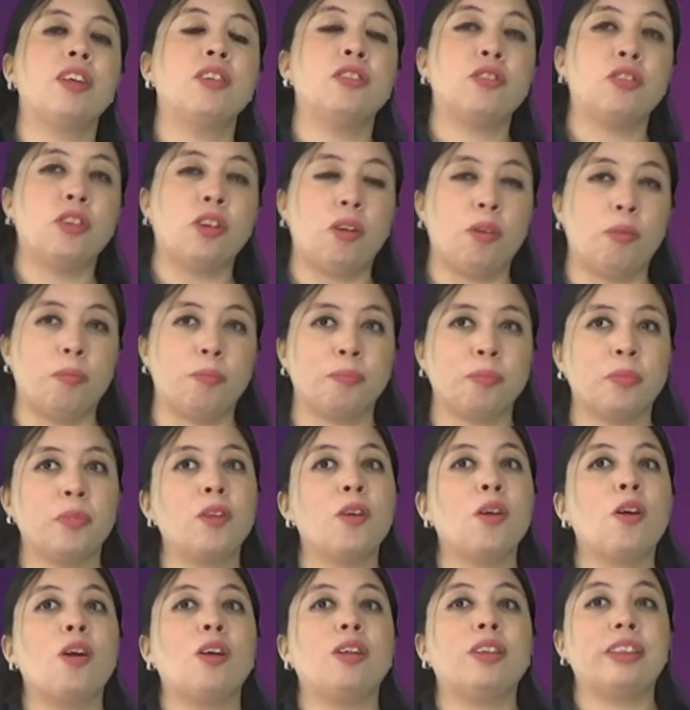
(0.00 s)
So,
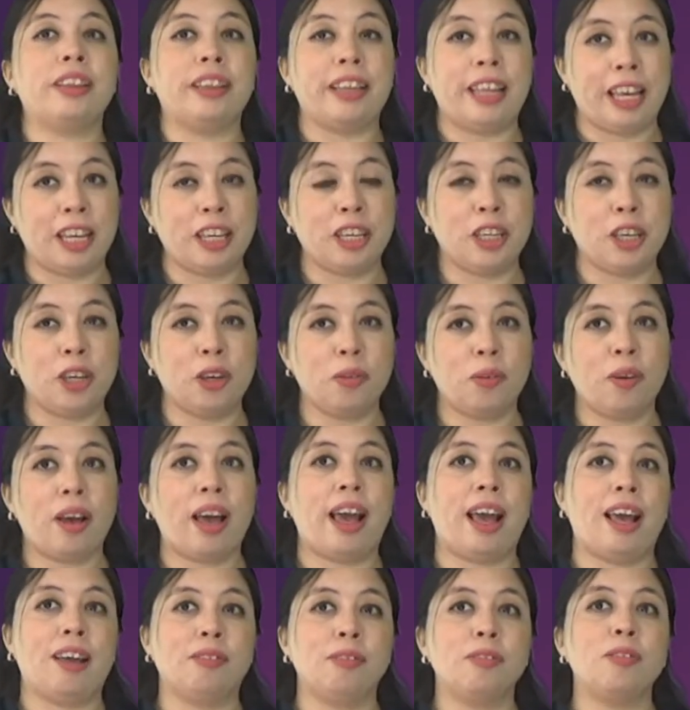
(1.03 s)
thank you
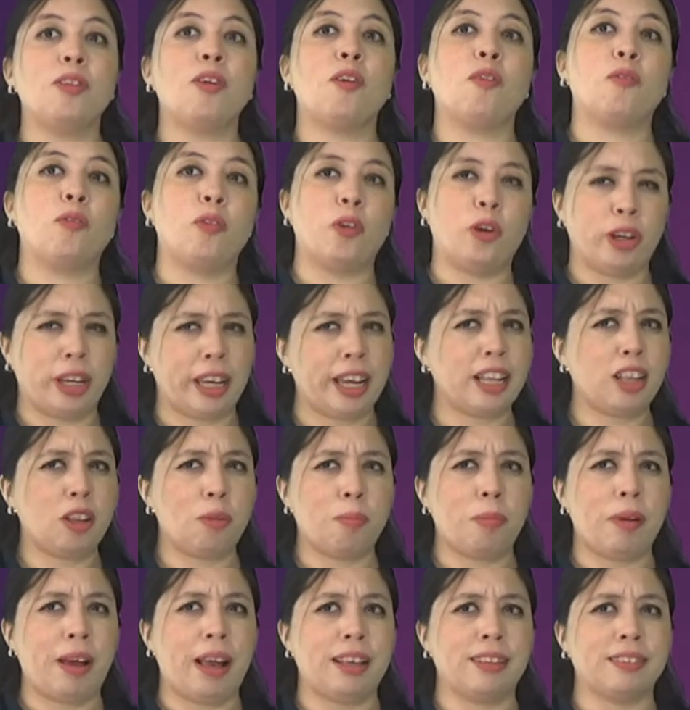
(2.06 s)
and forget the
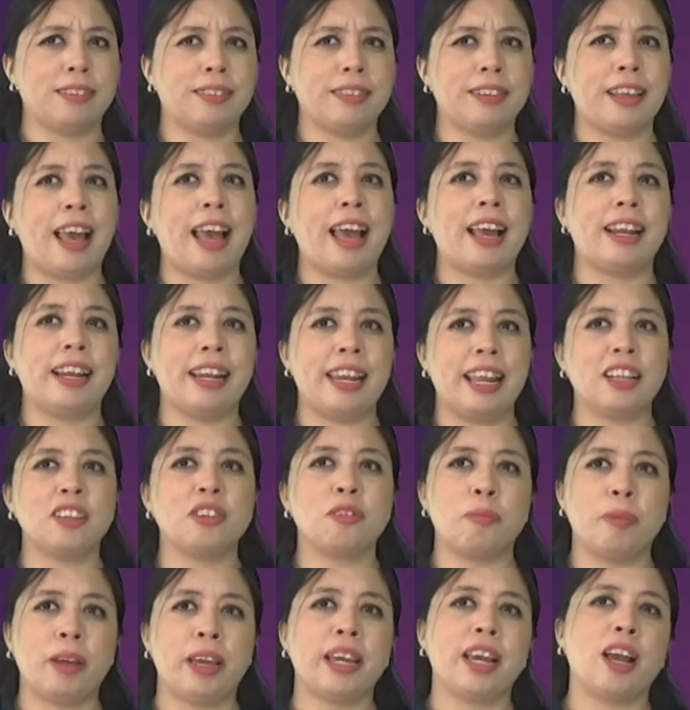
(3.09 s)
past and let's
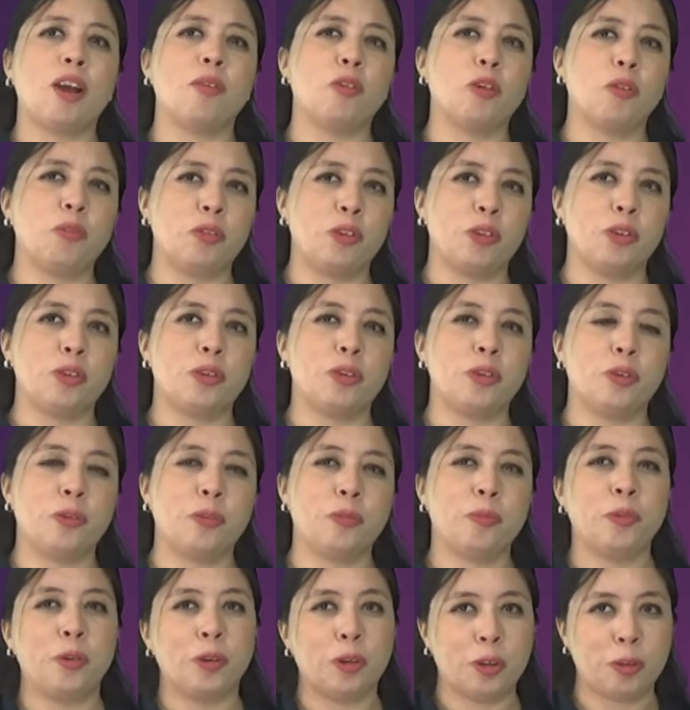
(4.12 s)
make our future.
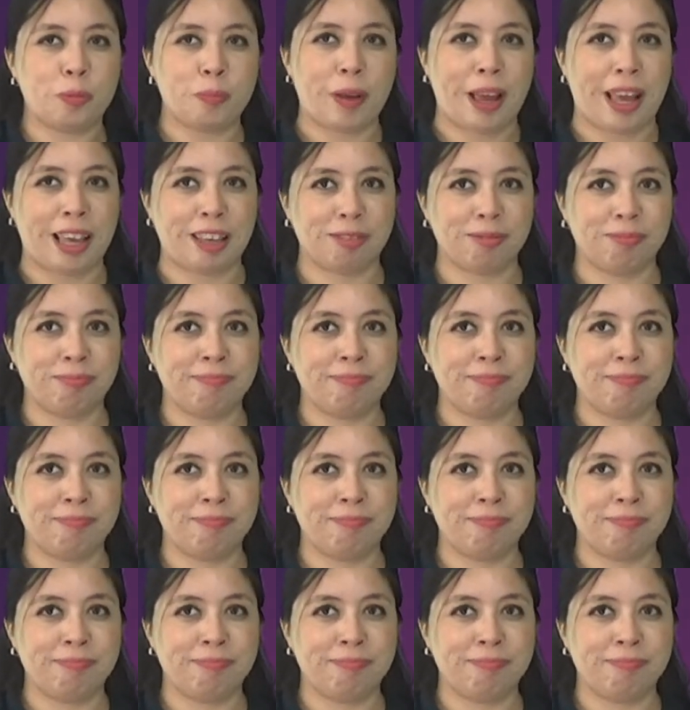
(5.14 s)
Goodbye.